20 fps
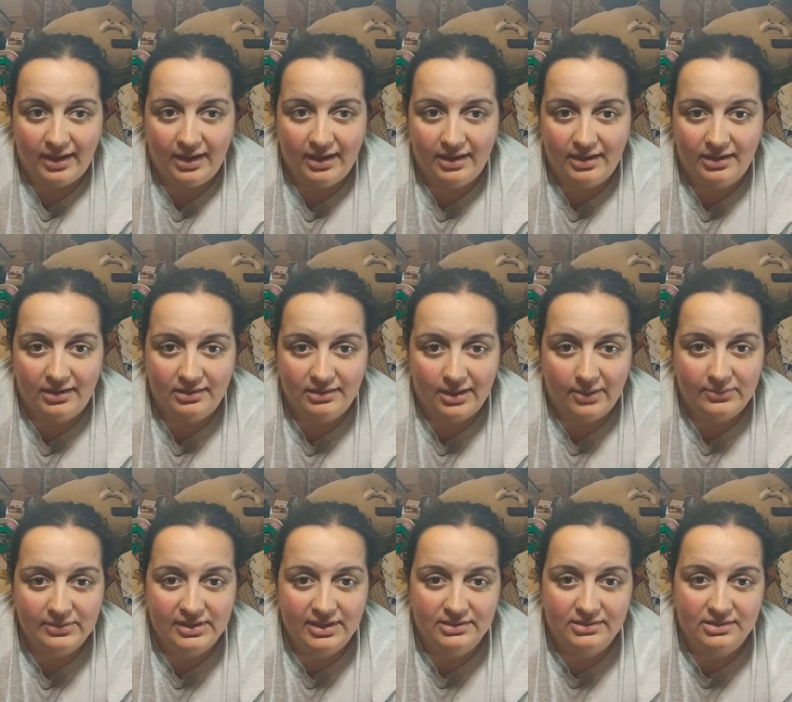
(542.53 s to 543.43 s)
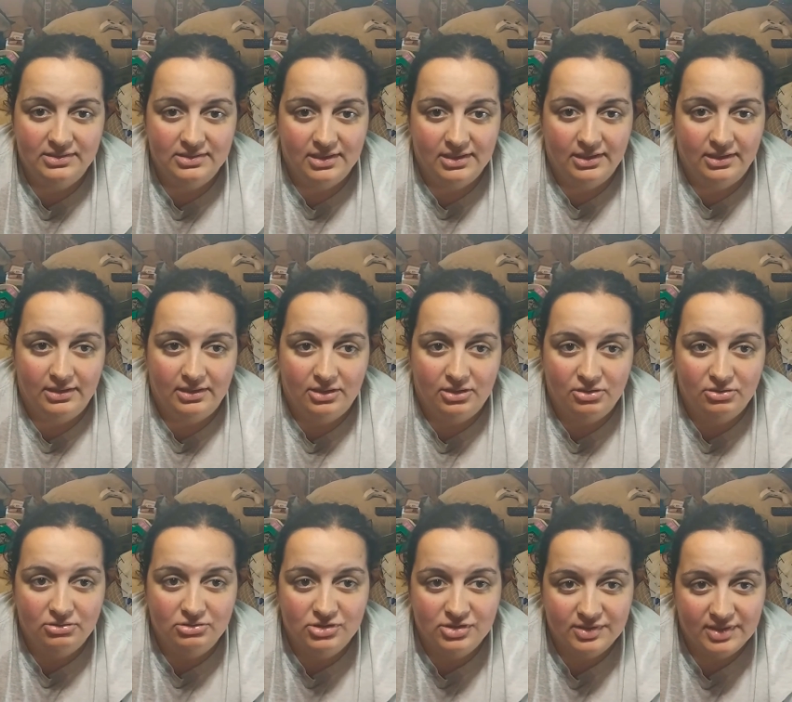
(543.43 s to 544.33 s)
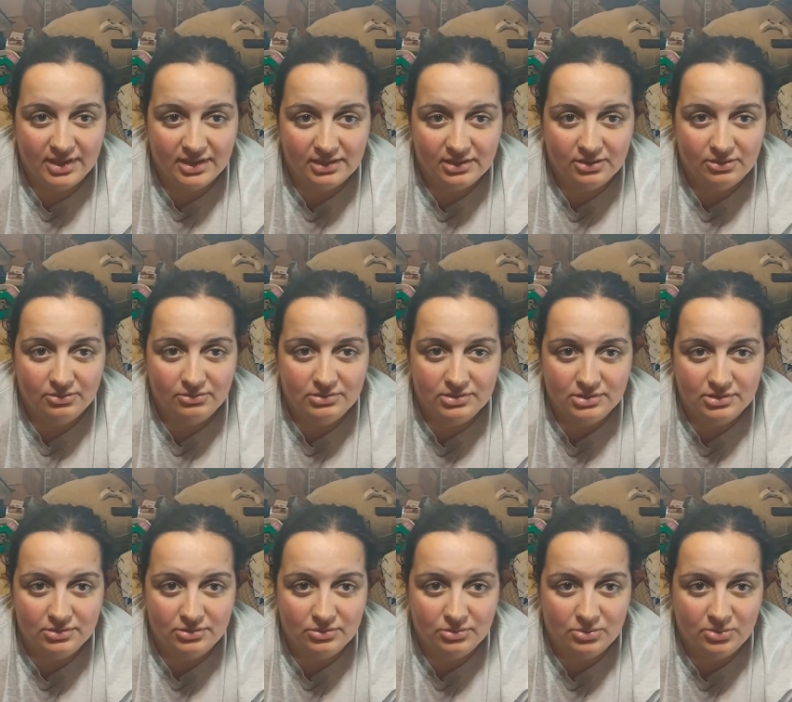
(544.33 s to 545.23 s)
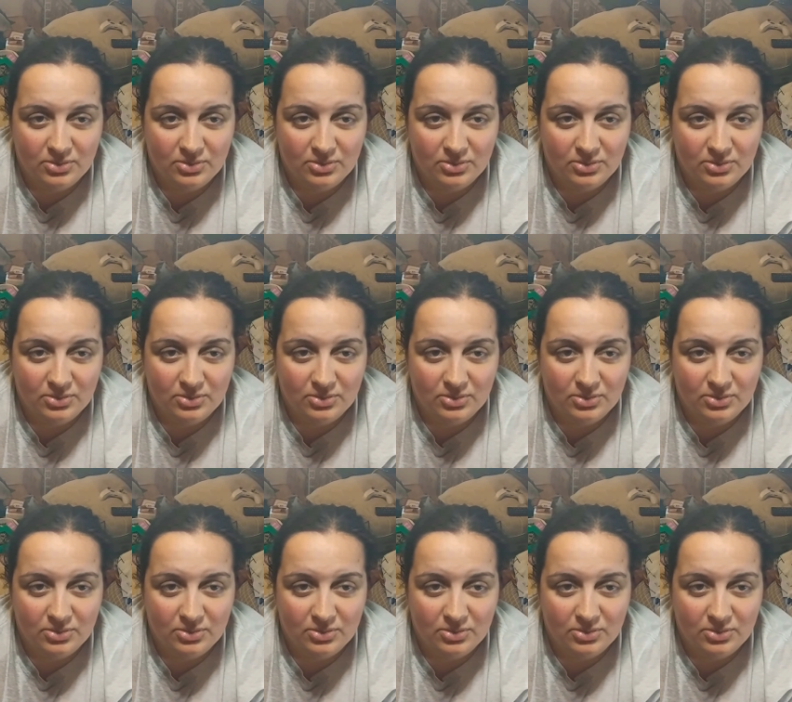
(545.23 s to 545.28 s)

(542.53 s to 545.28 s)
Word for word: and I would like to say a huge thank you to